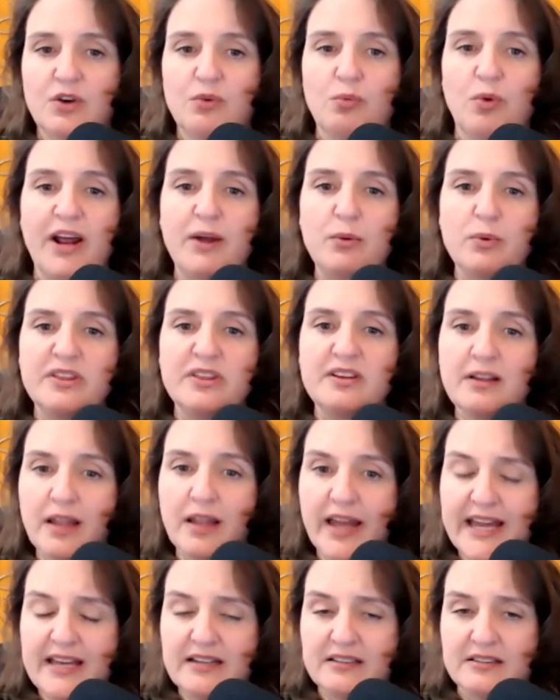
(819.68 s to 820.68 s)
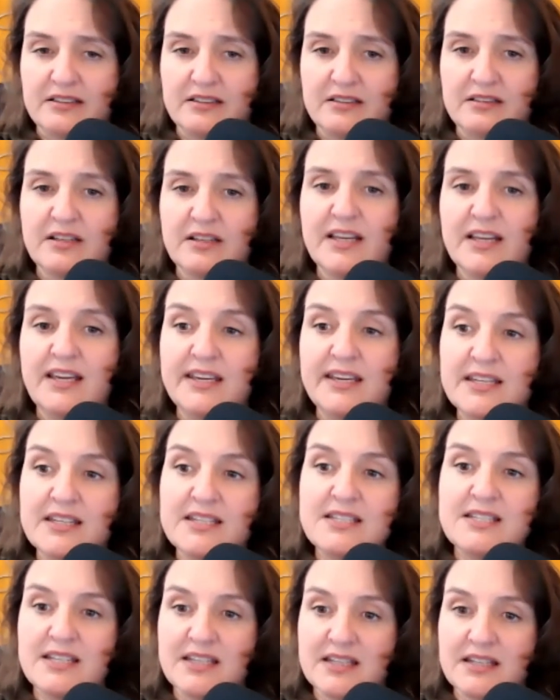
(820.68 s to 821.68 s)
right with clayton
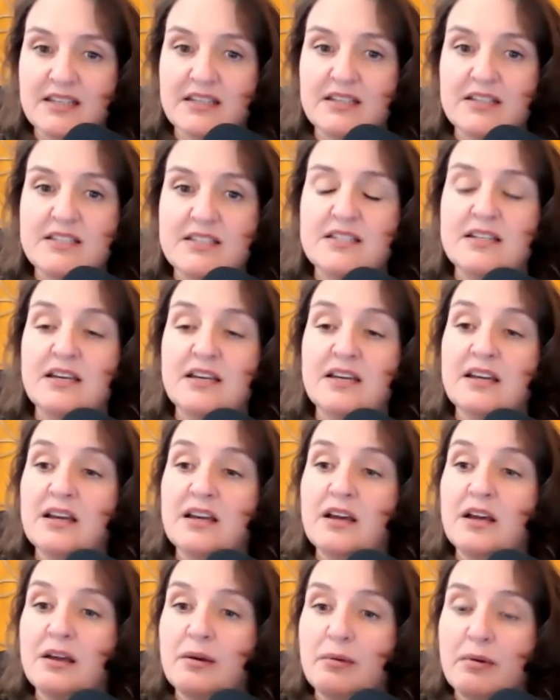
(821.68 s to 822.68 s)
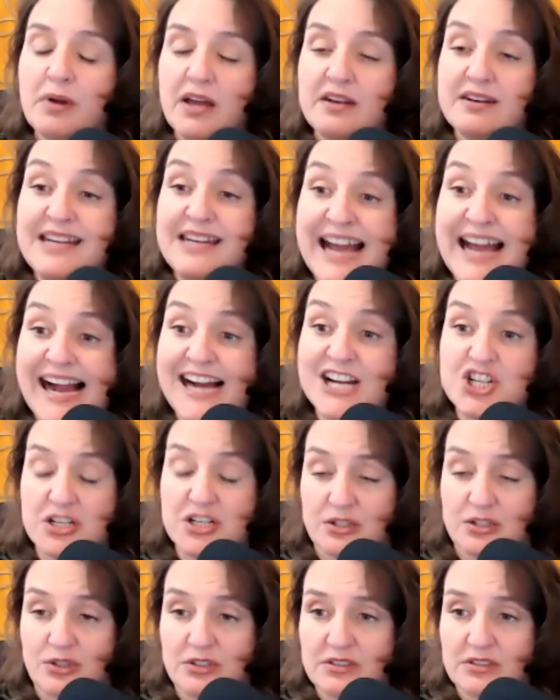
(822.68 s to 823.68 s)
his is
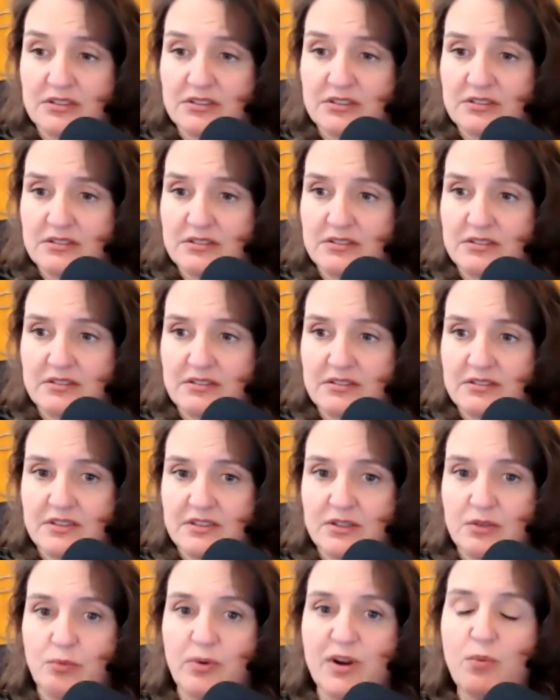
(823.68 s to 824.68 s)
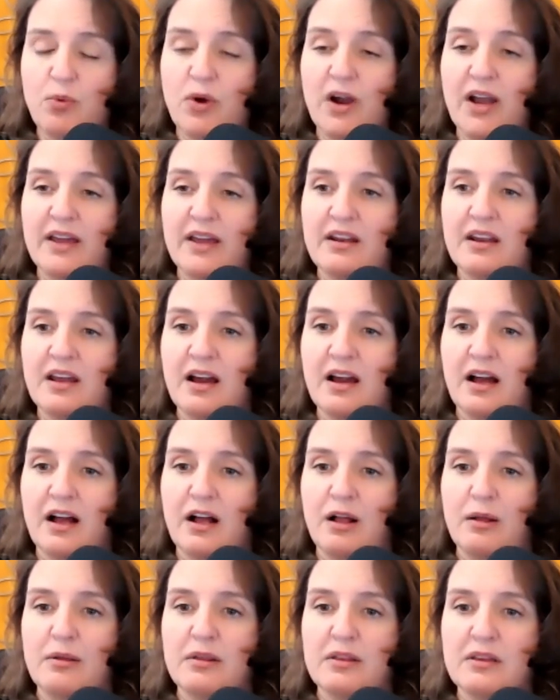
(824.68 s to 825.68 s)
national we want
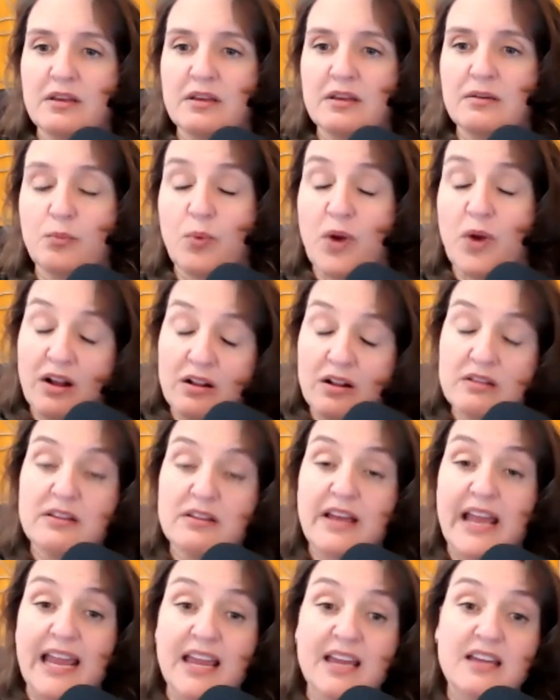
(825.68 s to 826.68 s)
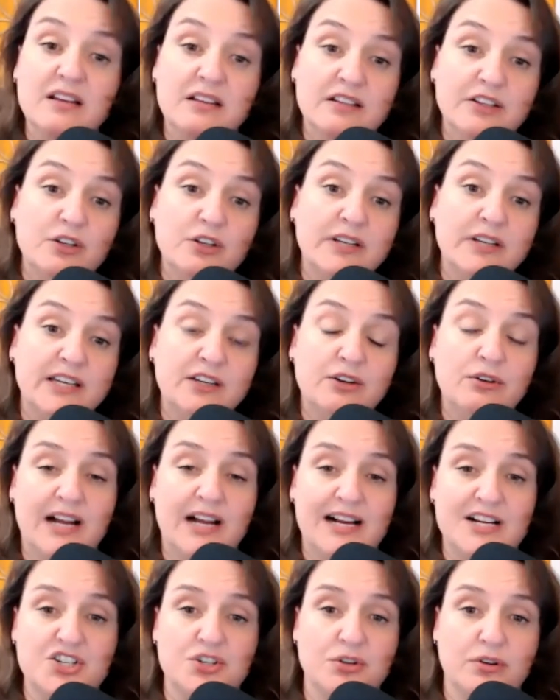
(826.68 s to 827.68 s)
uh well and a little
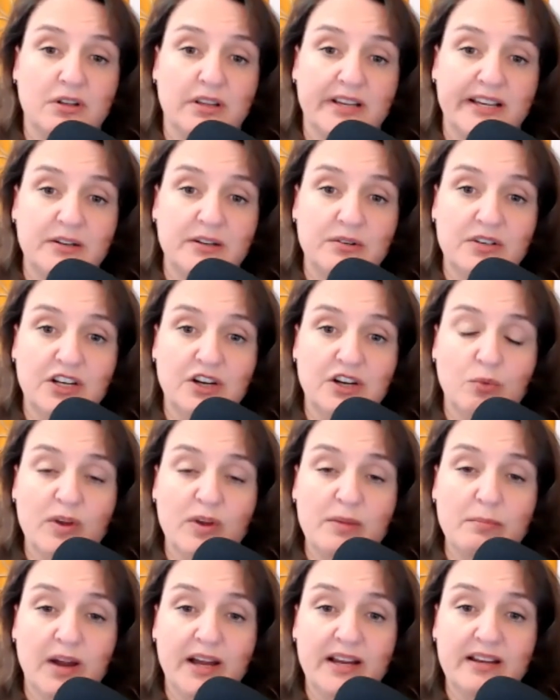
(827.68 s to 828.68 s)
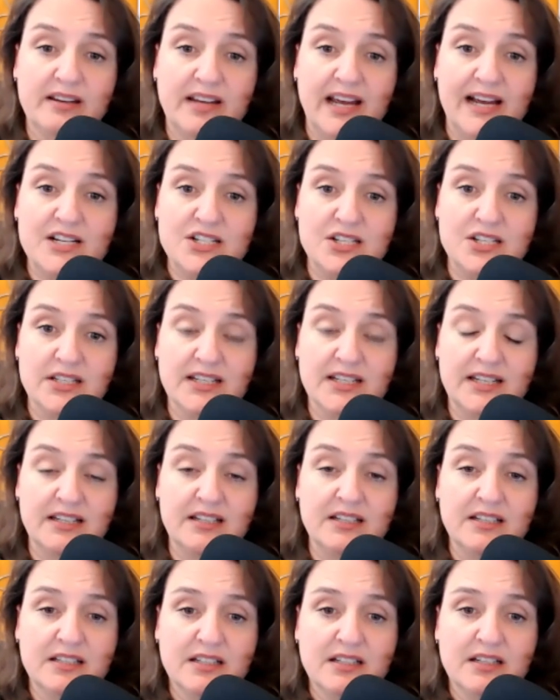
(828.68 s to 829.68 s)
international clayton you know we might
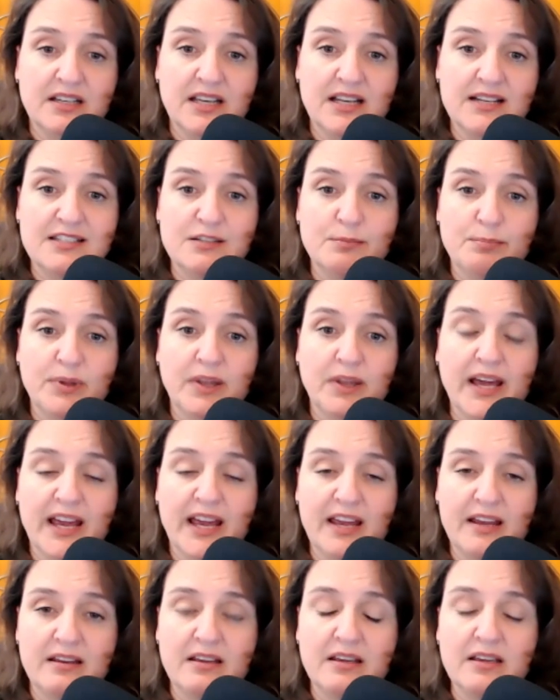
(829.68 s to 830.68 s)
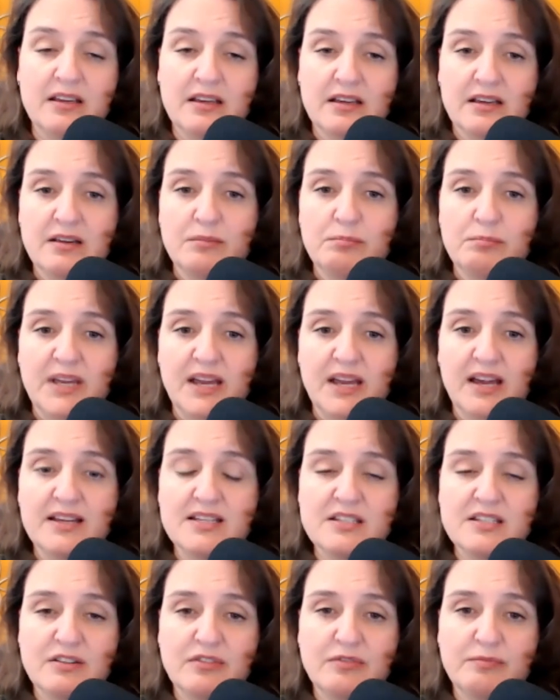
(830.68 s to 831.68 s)
actually get some play
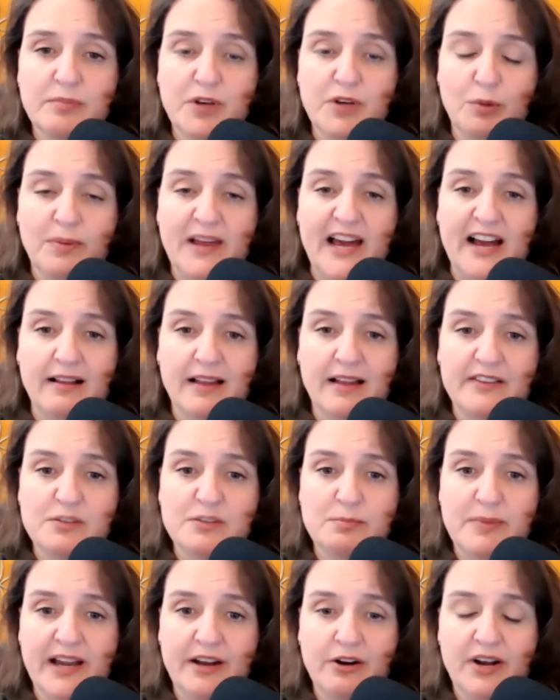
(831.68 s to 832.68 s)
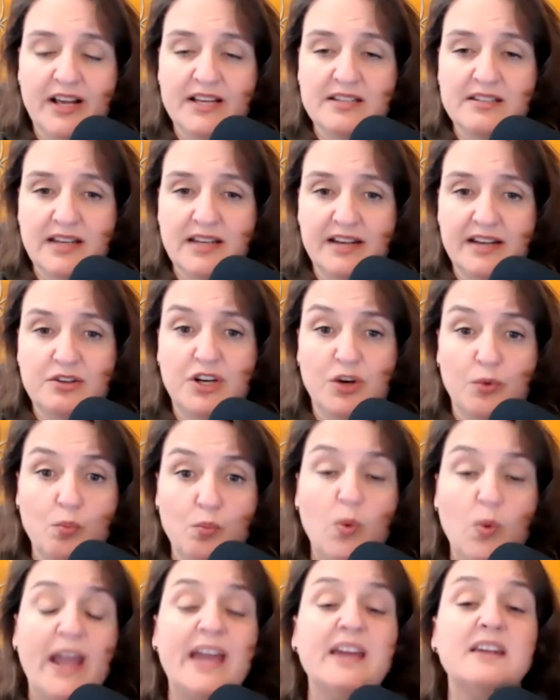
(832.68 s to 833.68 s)
because of you know black lives matter has you know
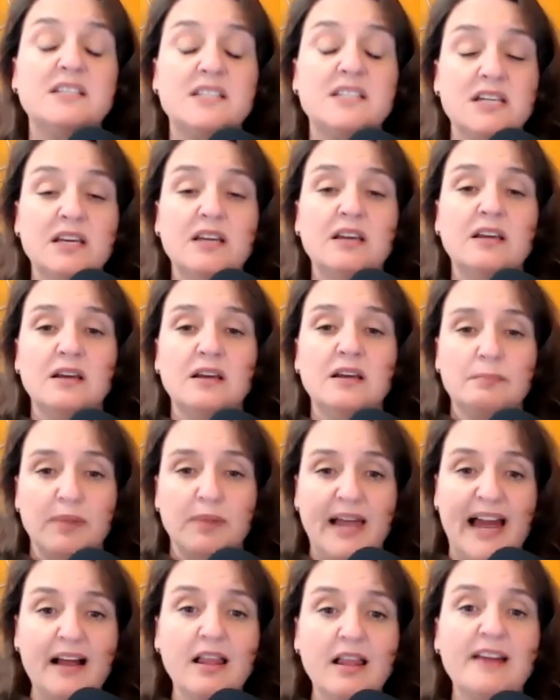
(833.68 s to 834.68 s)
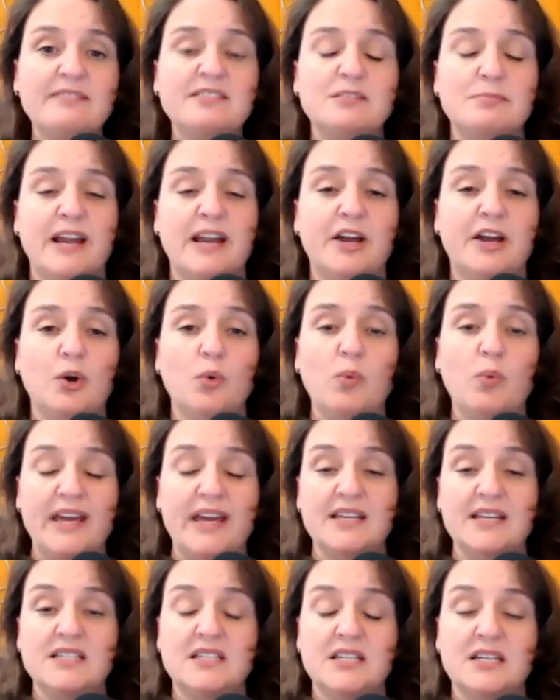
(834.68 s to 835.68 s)
went black lives matter
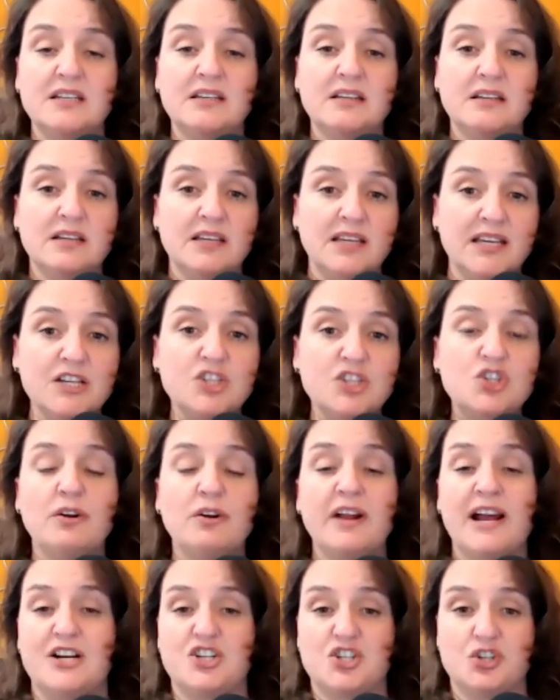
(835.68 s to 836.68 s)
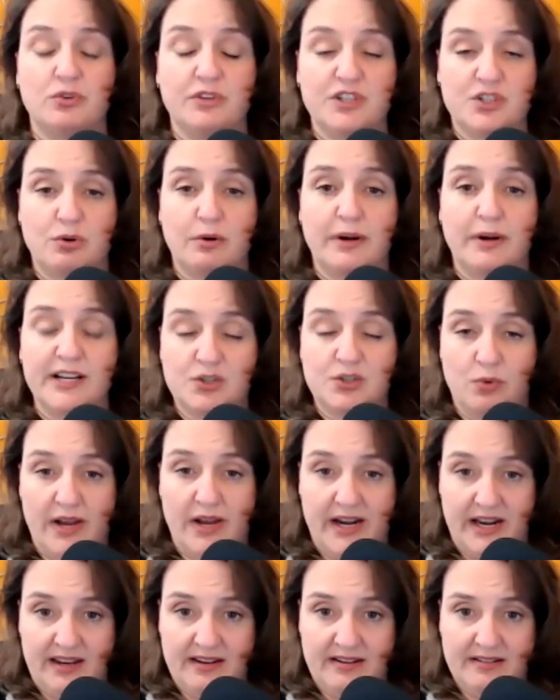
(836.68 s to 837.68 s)
went international in
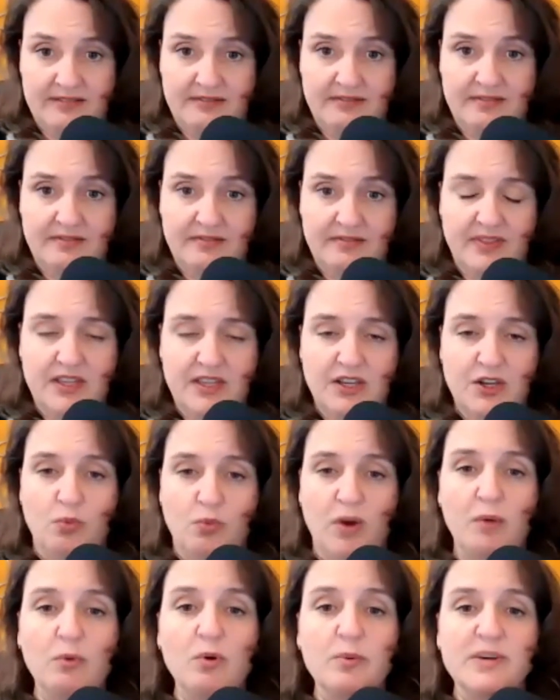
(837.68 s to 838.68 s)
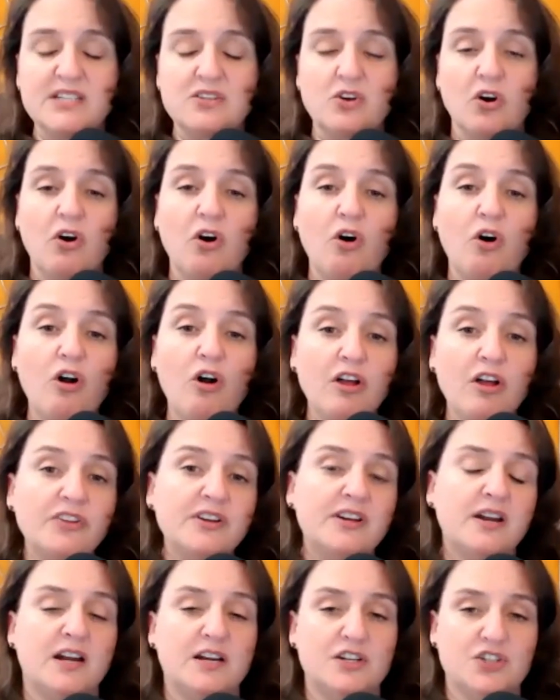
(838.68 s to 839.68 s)
2020 right when we saw all the
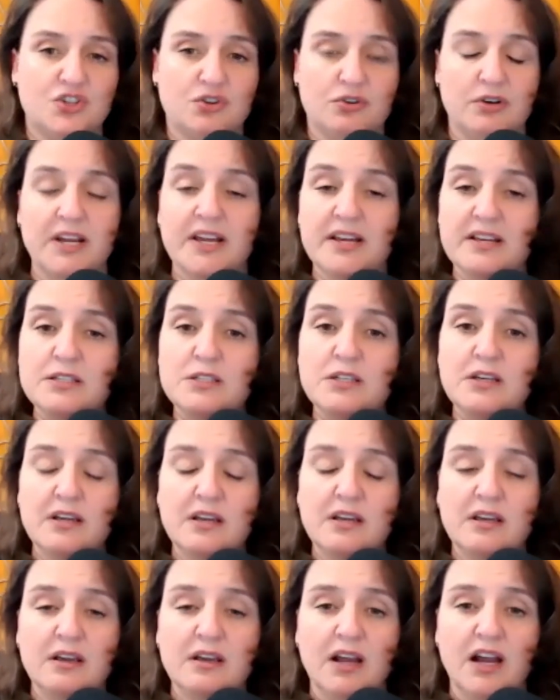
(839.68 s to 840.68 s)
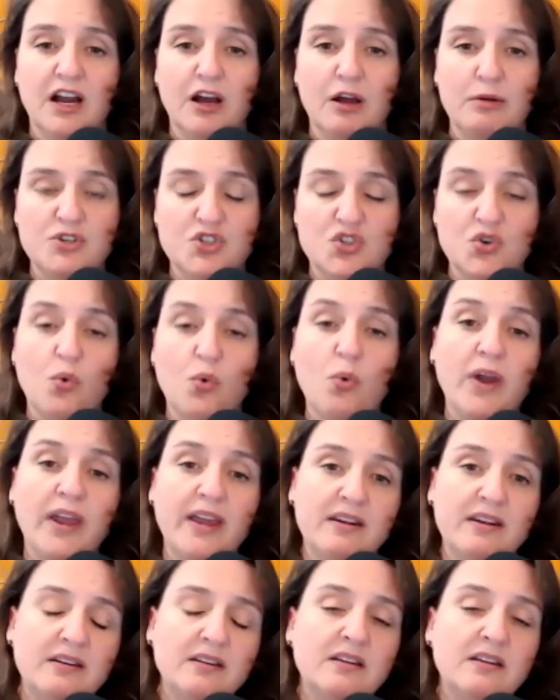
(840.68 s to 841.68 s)
countries uh,
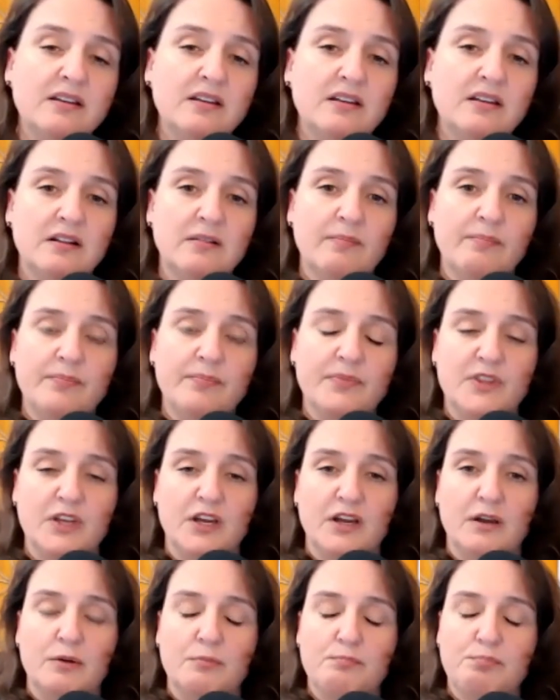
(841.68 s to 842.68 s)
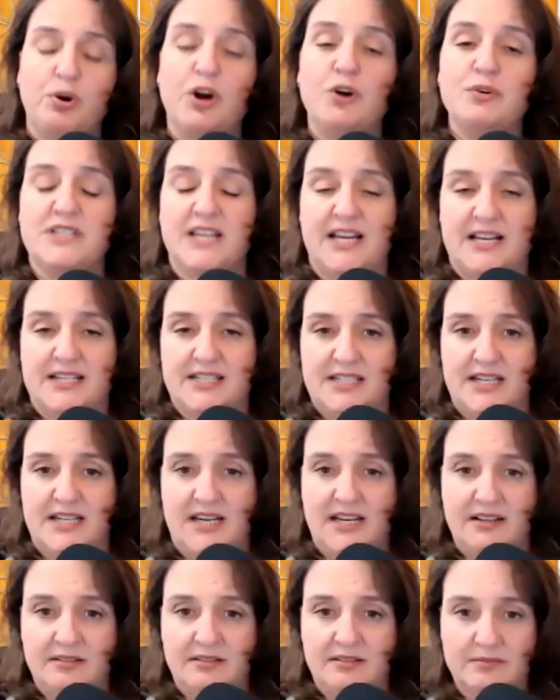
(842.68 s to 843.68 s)
join the
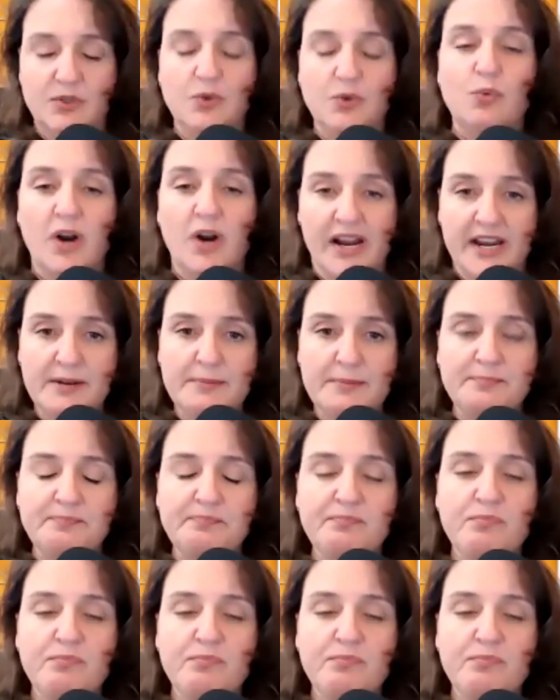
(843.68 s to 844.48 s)
protesting, right?